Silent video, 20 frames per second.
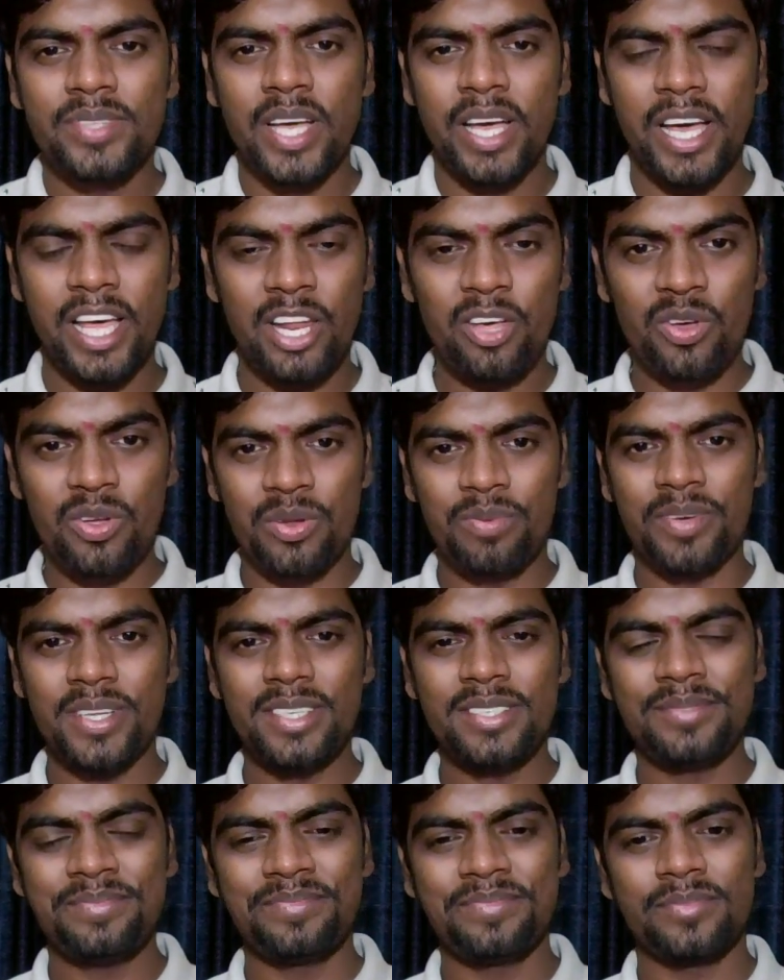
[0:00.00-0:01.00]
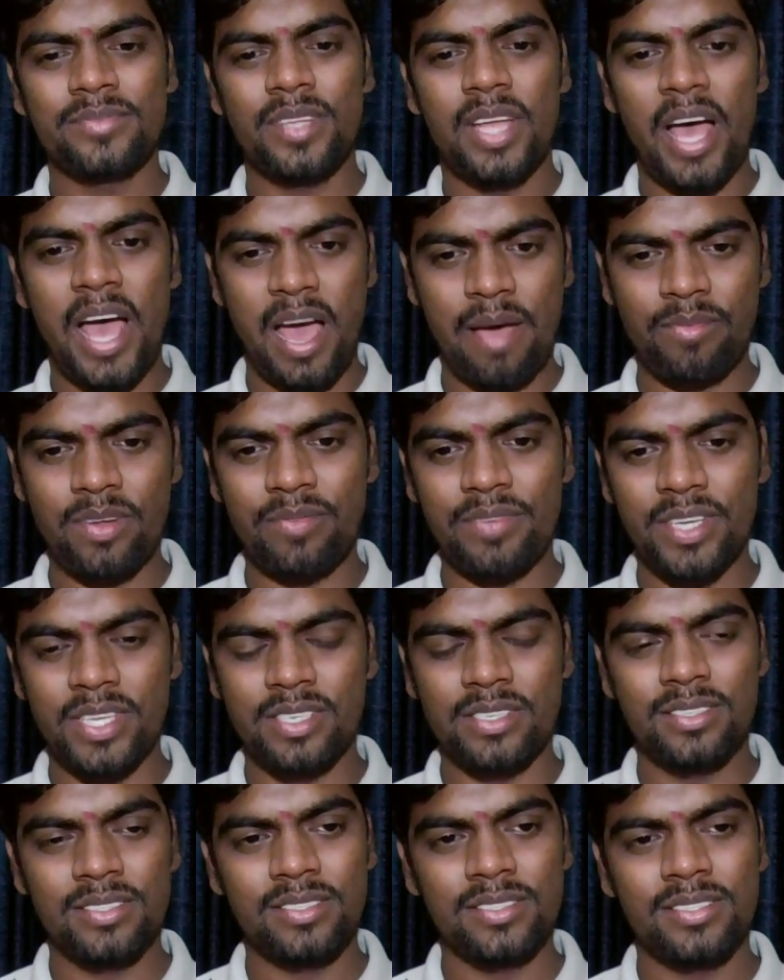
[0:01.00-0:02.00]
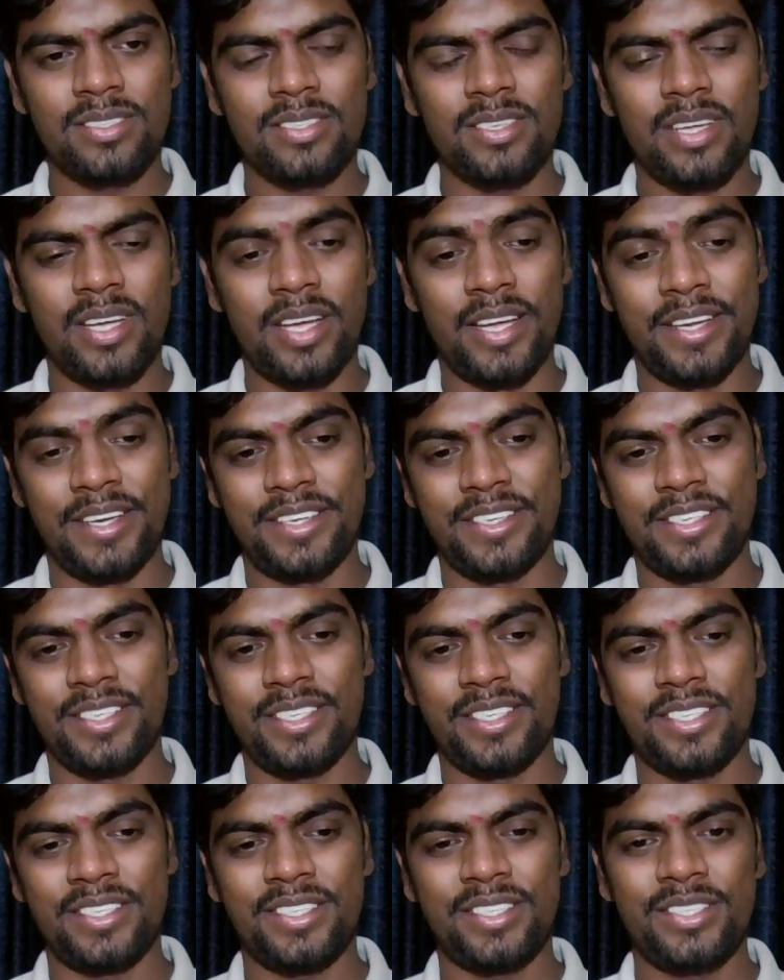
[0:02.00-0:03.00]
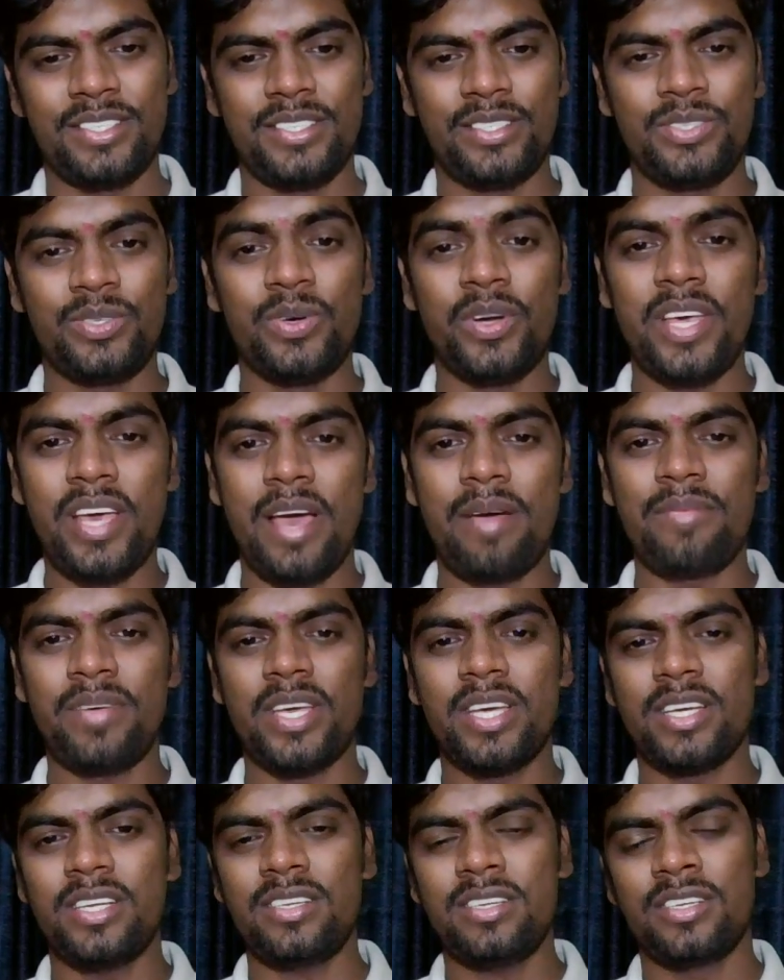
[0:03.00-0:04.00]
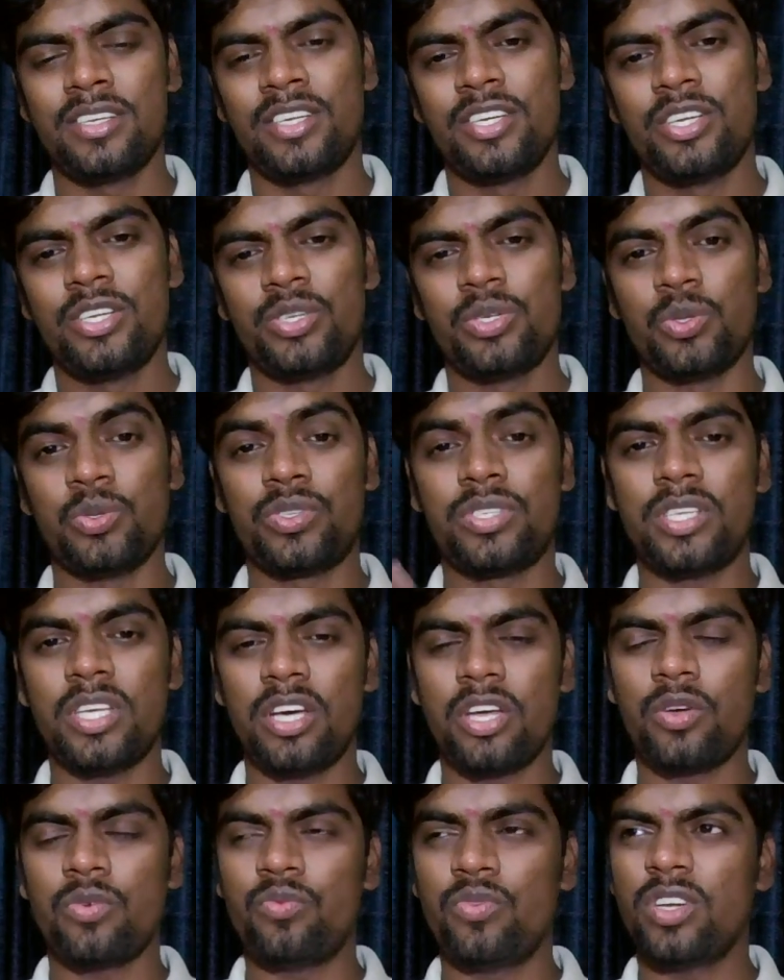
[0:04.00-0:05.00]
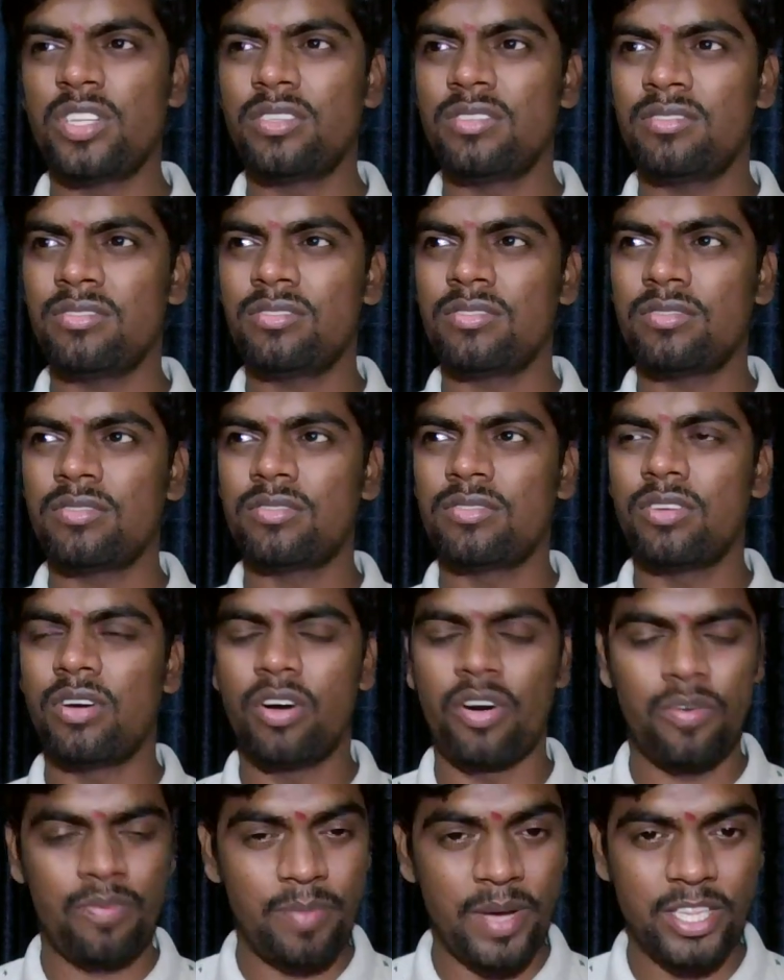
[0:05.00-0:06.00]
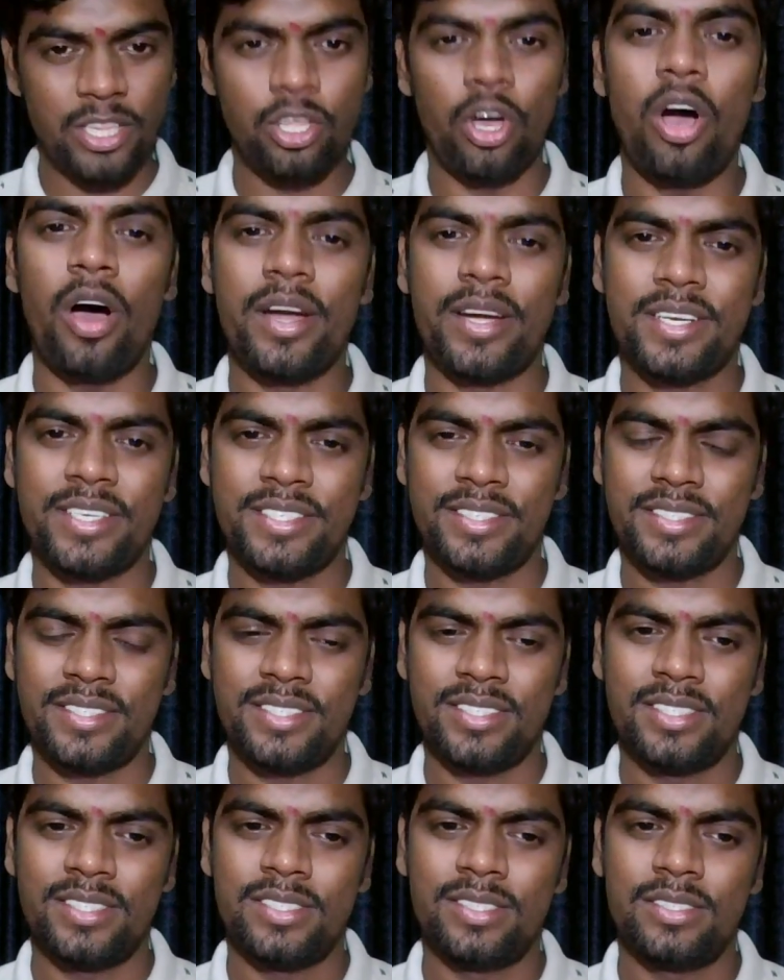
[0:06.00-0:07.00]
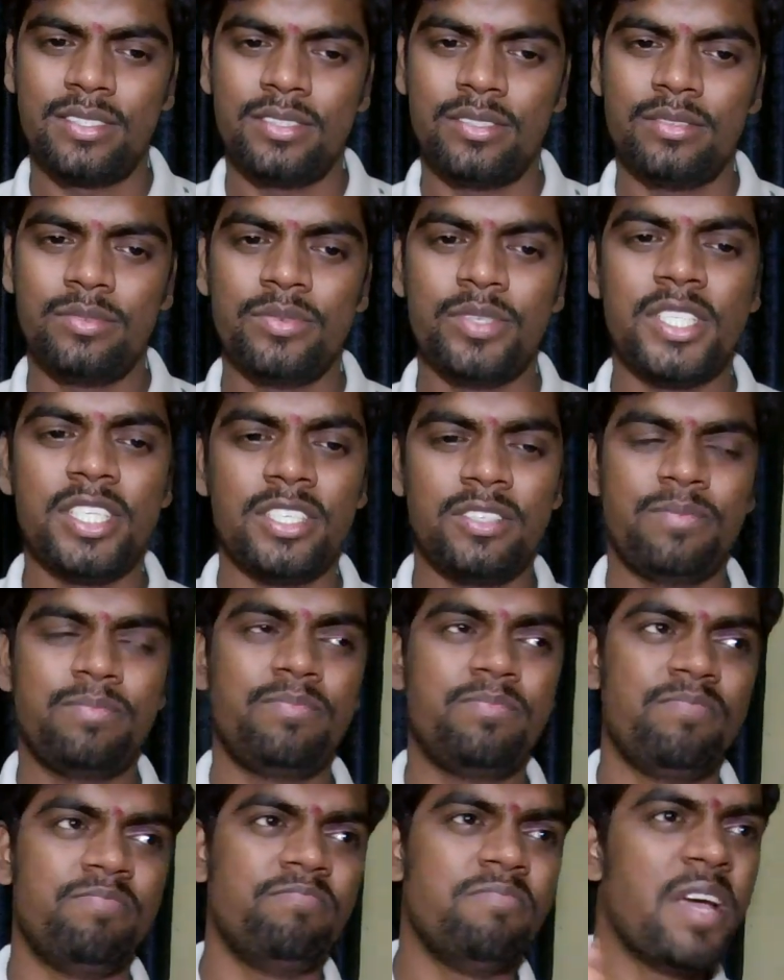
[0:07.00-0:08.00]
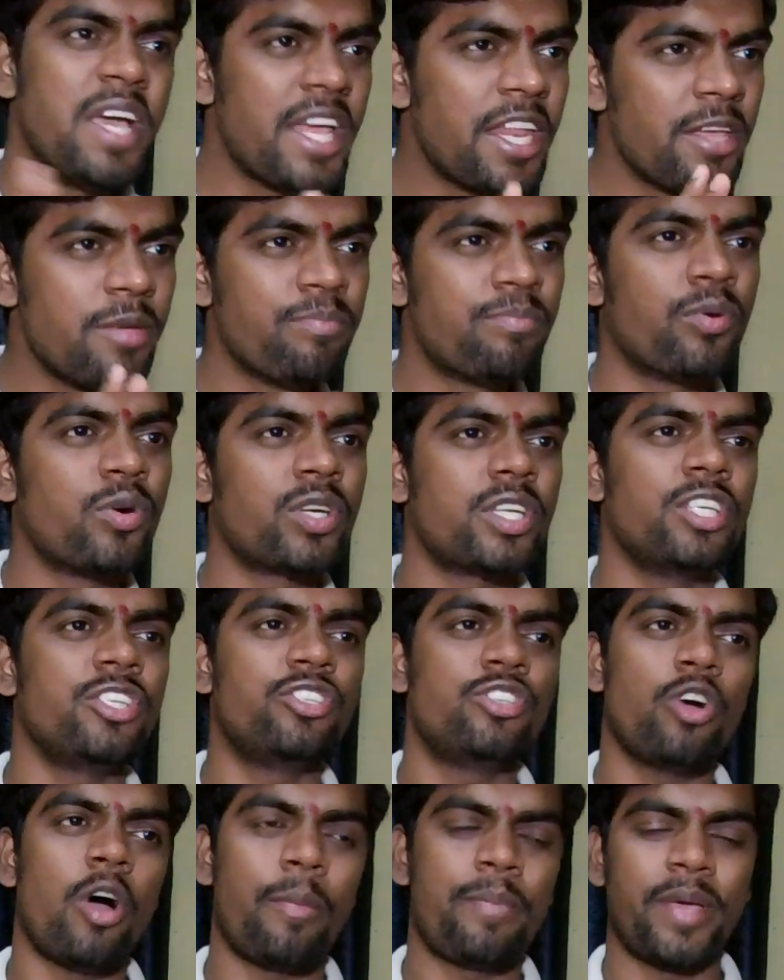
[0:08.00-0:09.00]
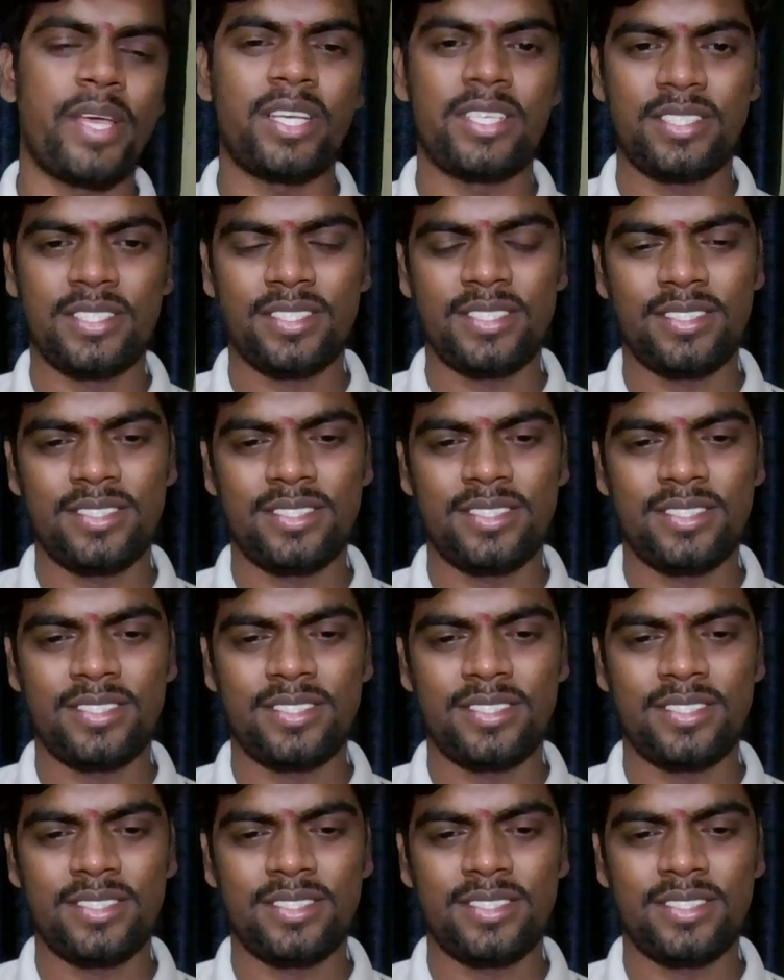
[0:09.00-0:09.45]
Hello everyone, I'm Naveen and today I'm here to share one of my thought, which is very important topic.